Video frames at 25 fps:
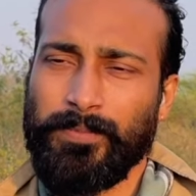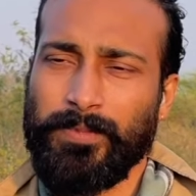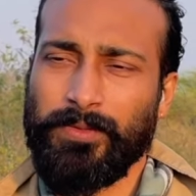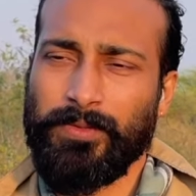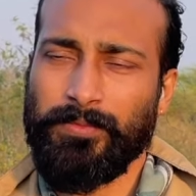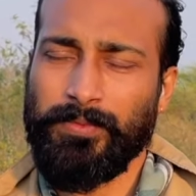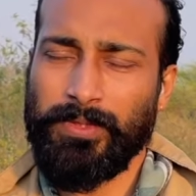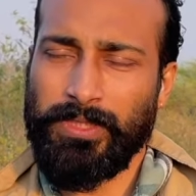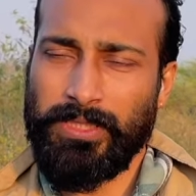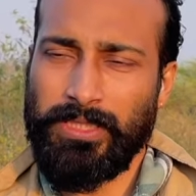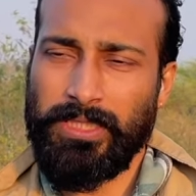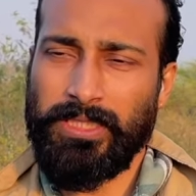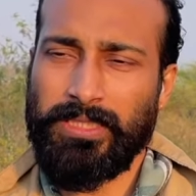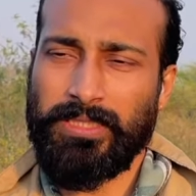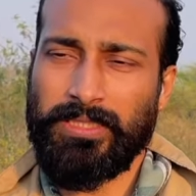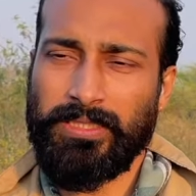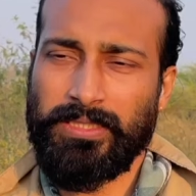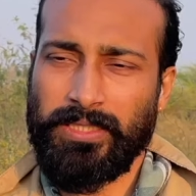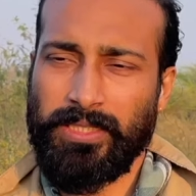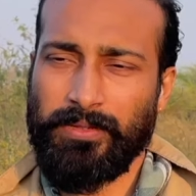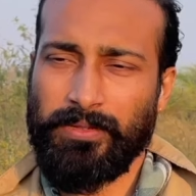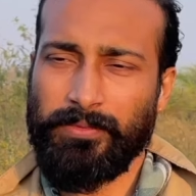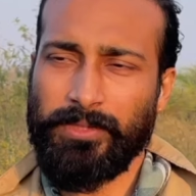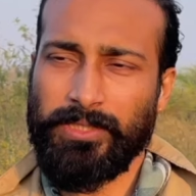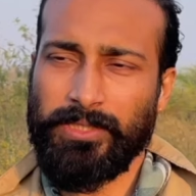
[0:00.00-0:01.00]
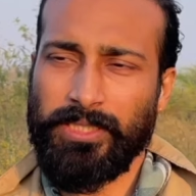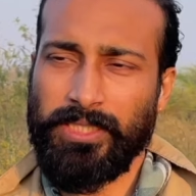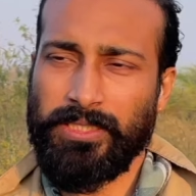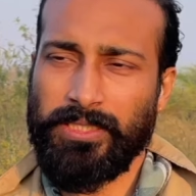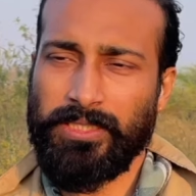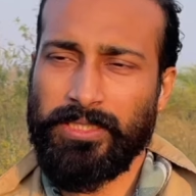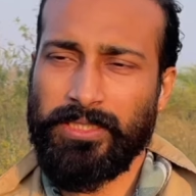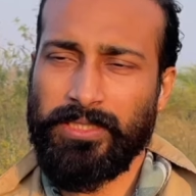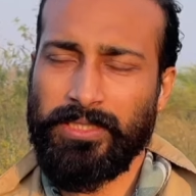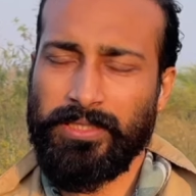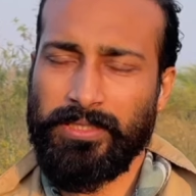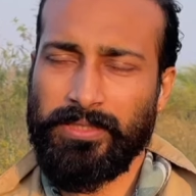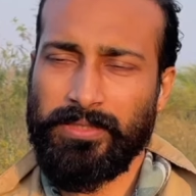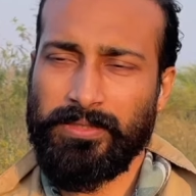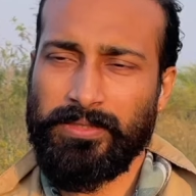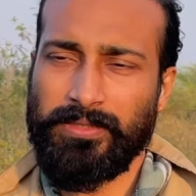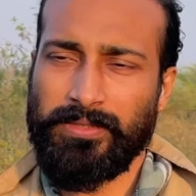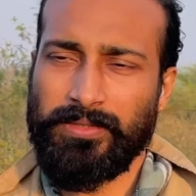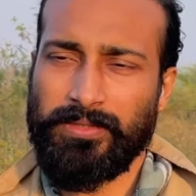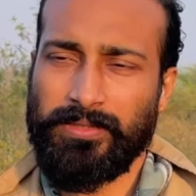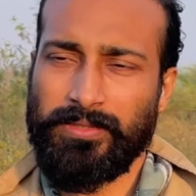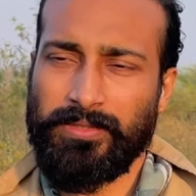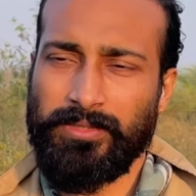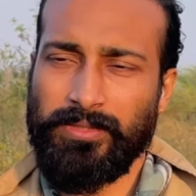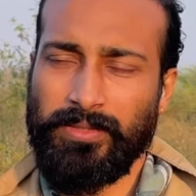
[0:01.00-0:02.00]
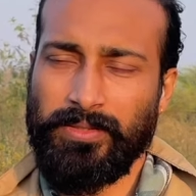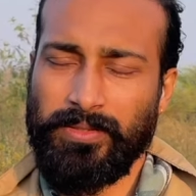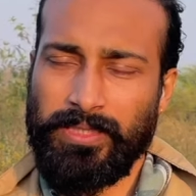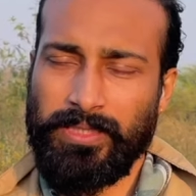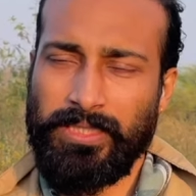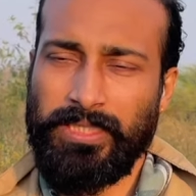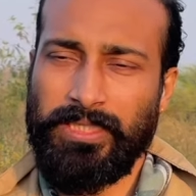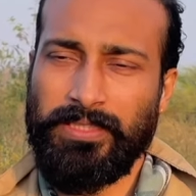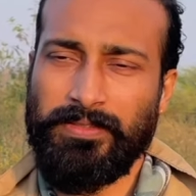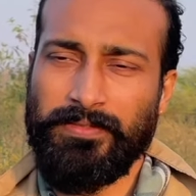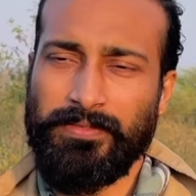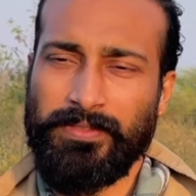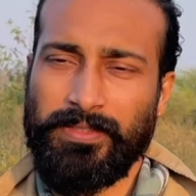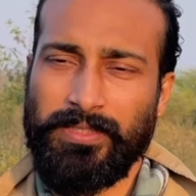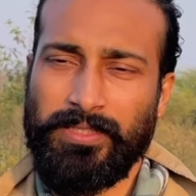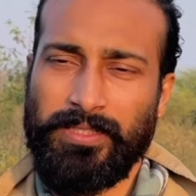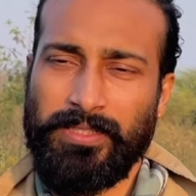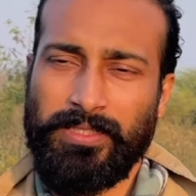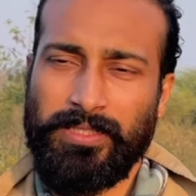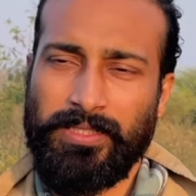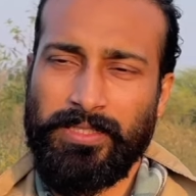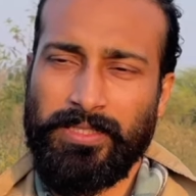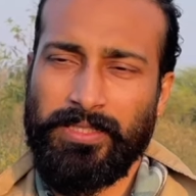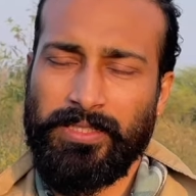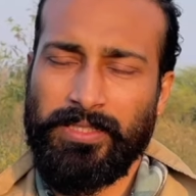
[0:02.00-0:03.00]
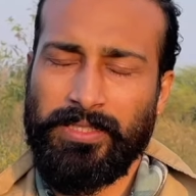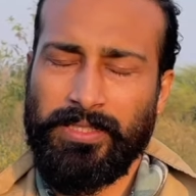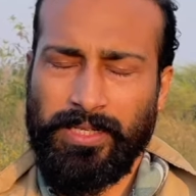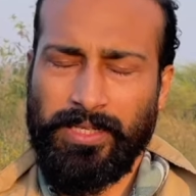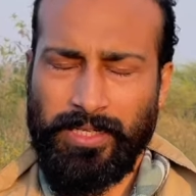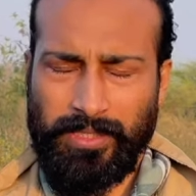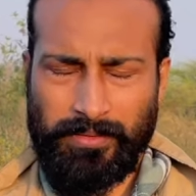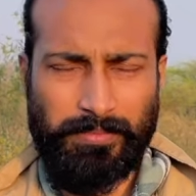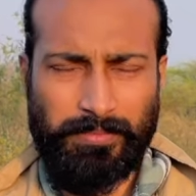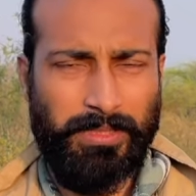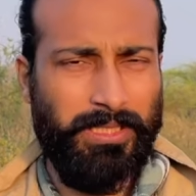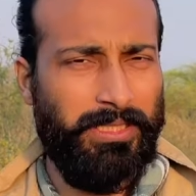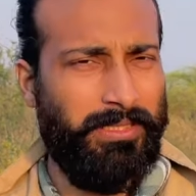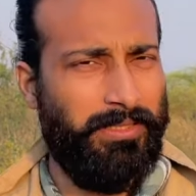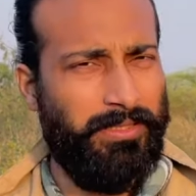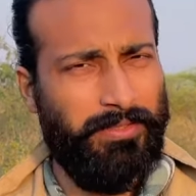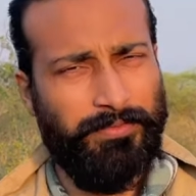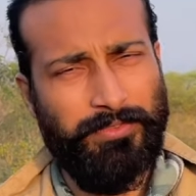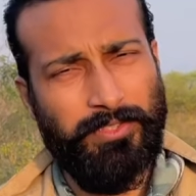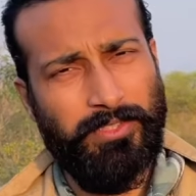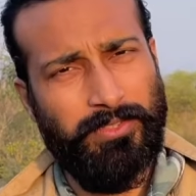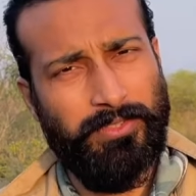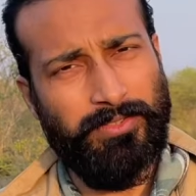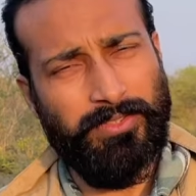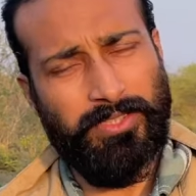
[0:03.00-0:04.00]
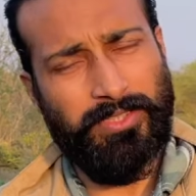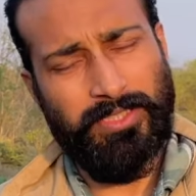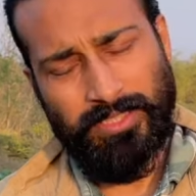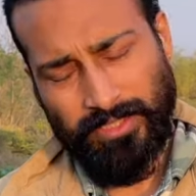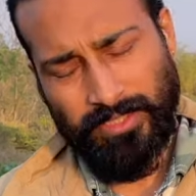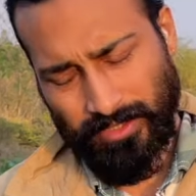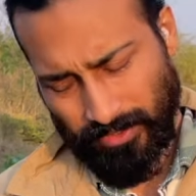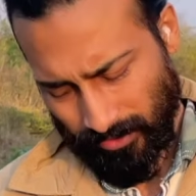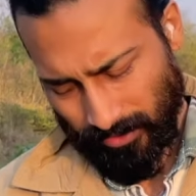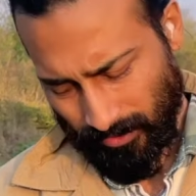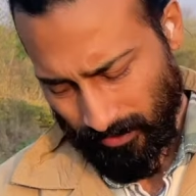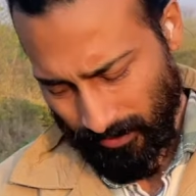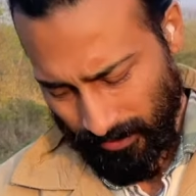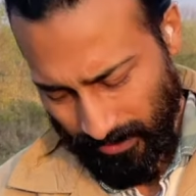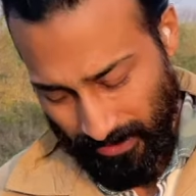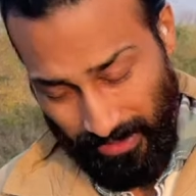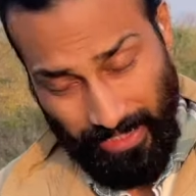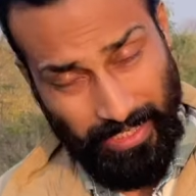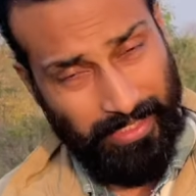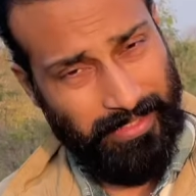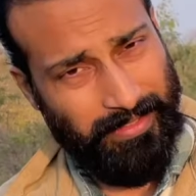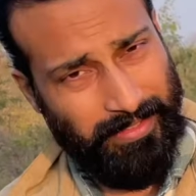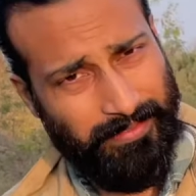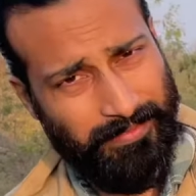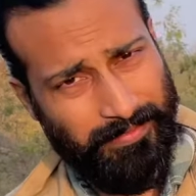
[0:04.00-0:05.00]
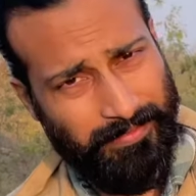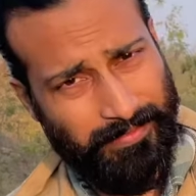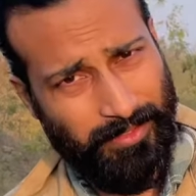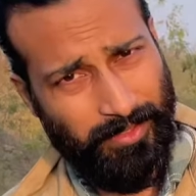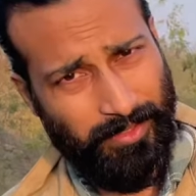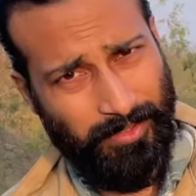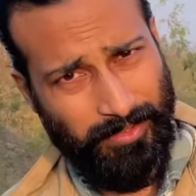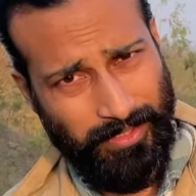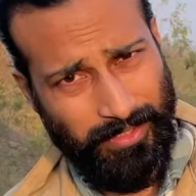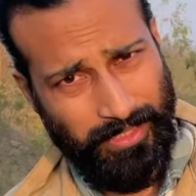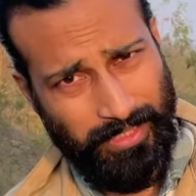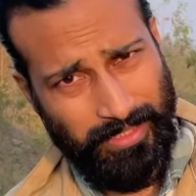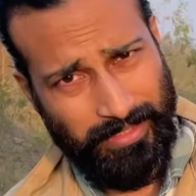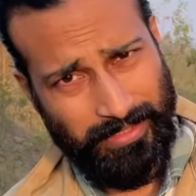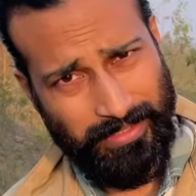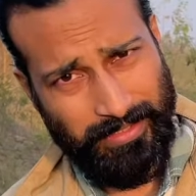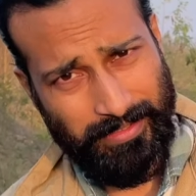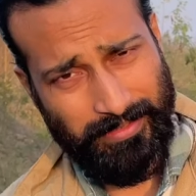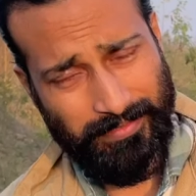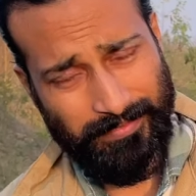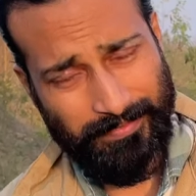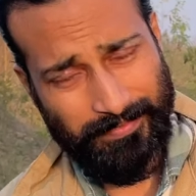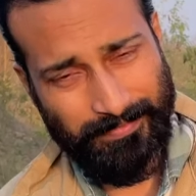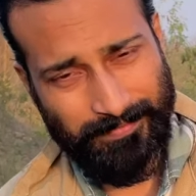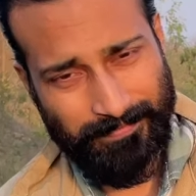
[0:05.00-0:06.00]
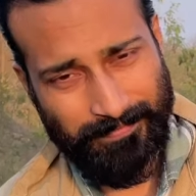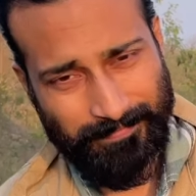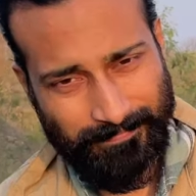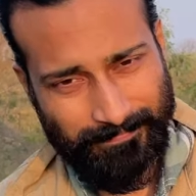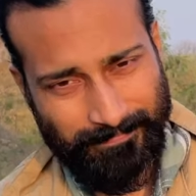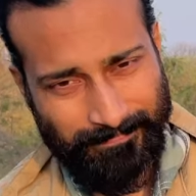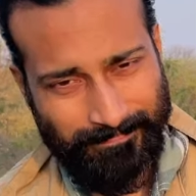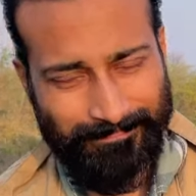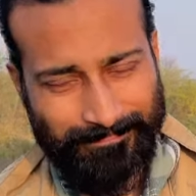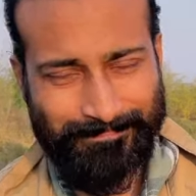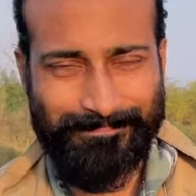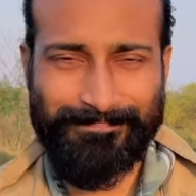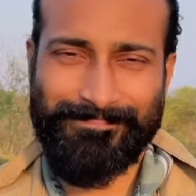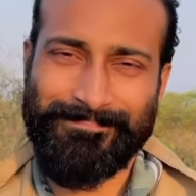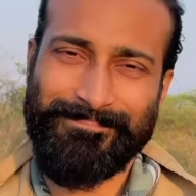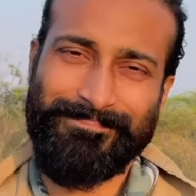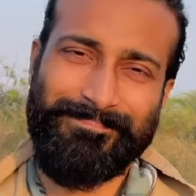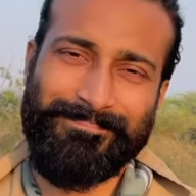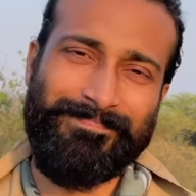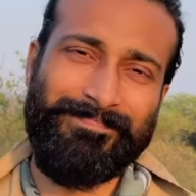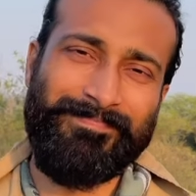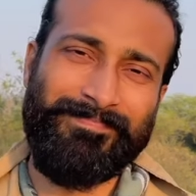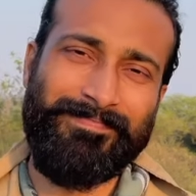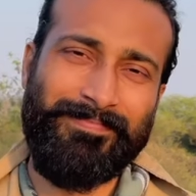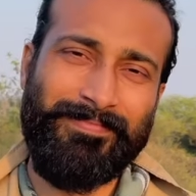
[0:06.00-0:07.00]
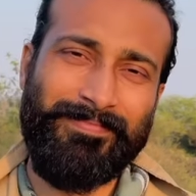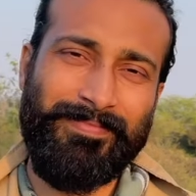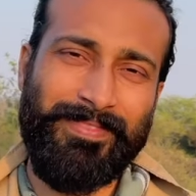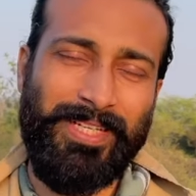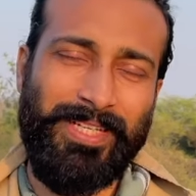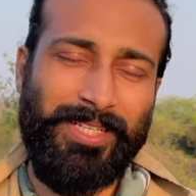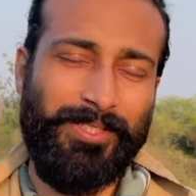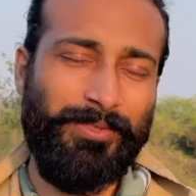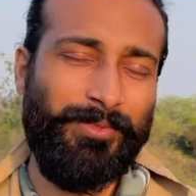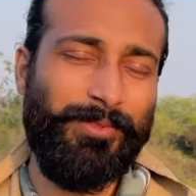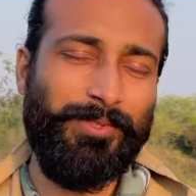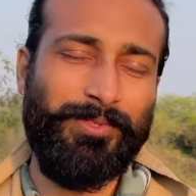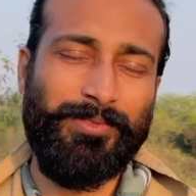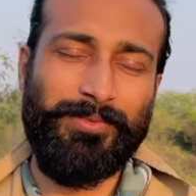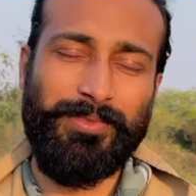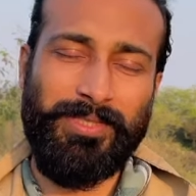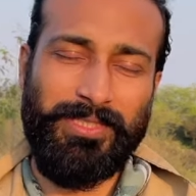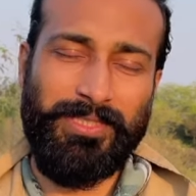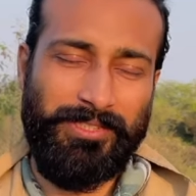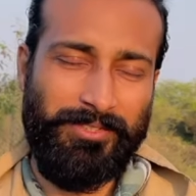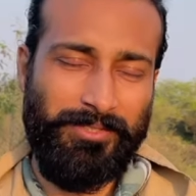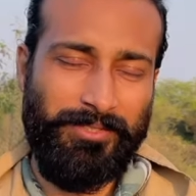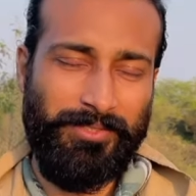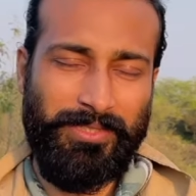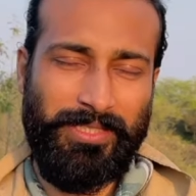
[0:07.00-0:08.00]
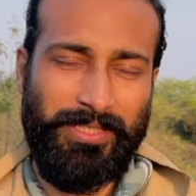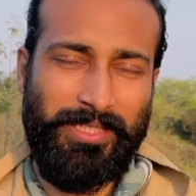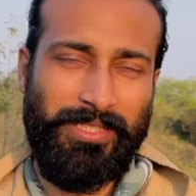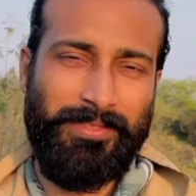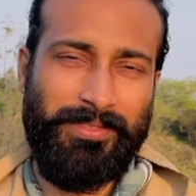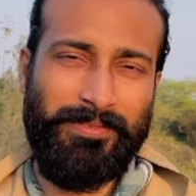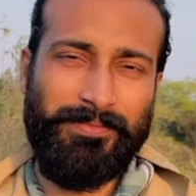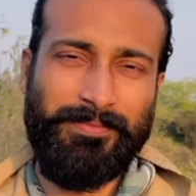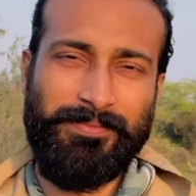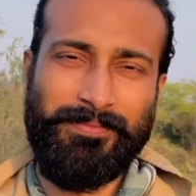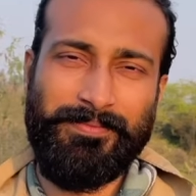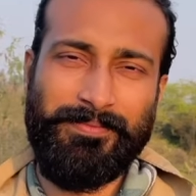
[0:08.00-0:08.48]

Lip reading: with this, I will take your leave. And please, if you are serious, only then contact. I don't want to waste your time.